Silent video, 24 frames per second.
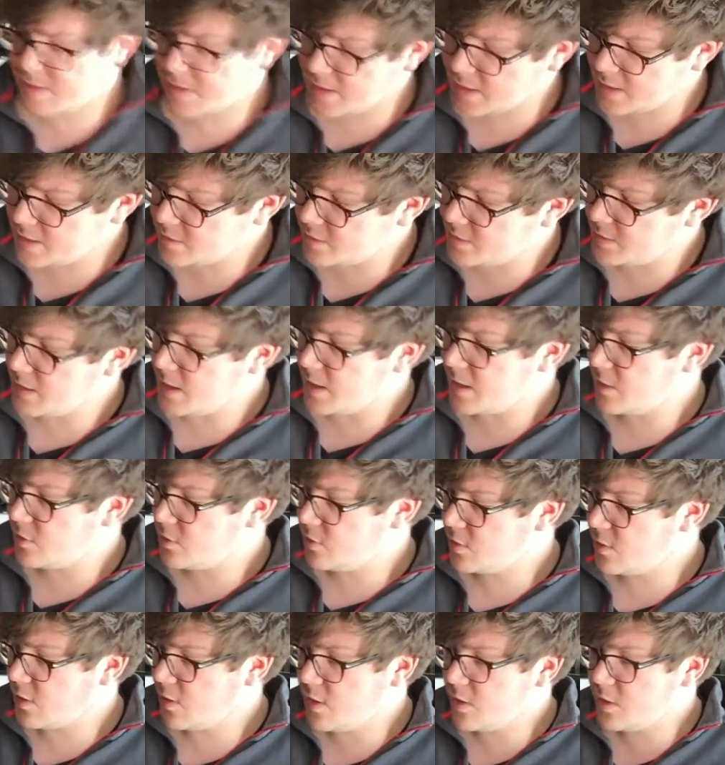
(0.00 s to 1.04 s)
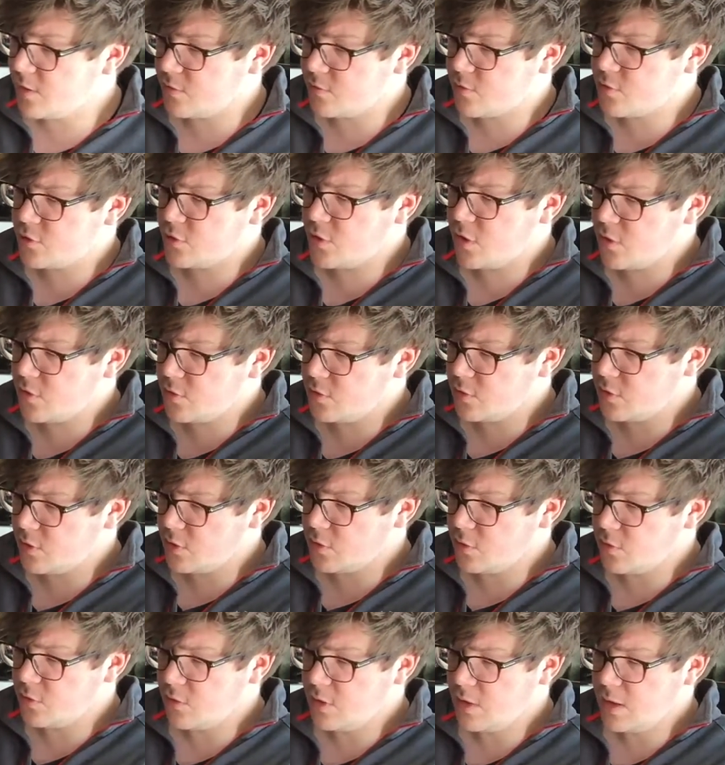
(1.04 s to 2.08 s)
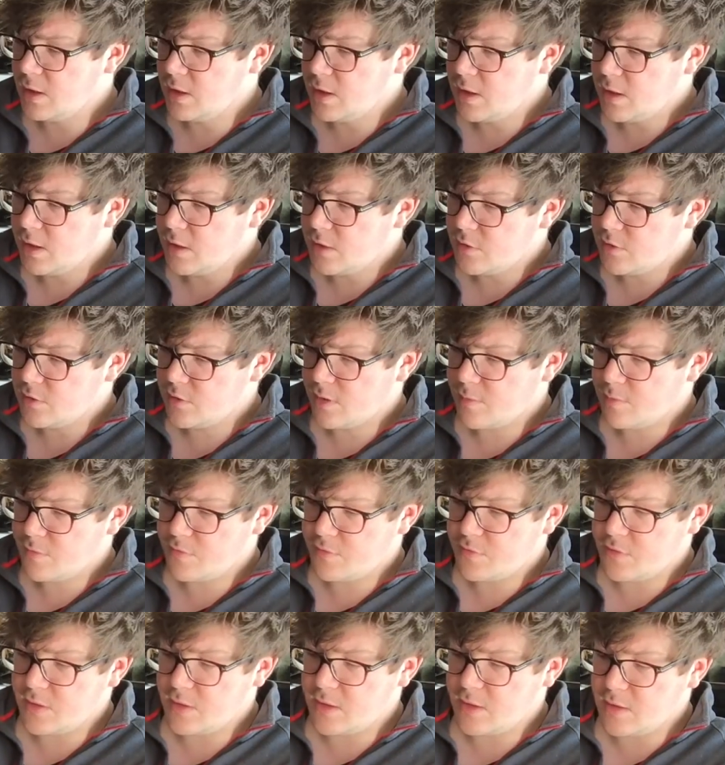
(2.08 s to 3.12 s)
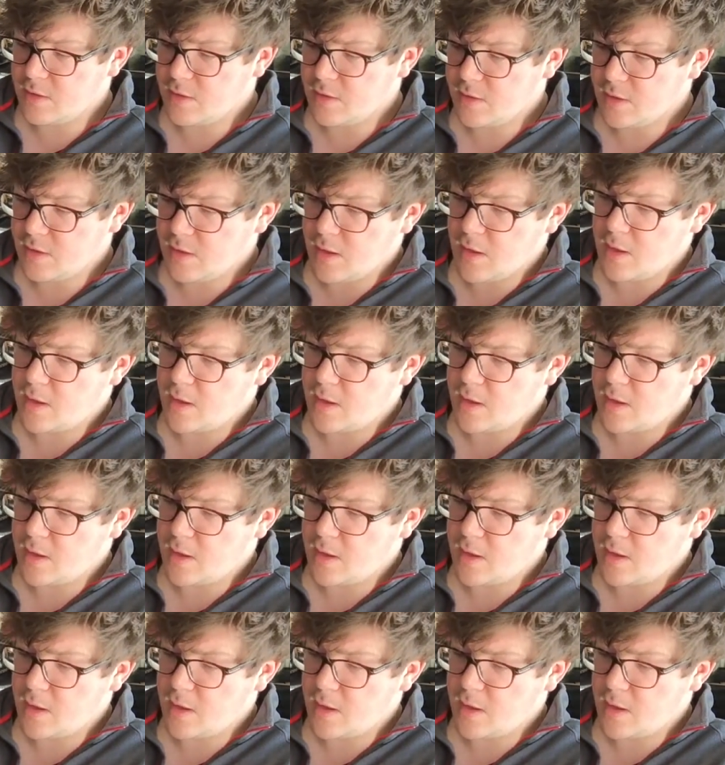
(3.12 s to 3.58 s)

here today to kind of show you some of the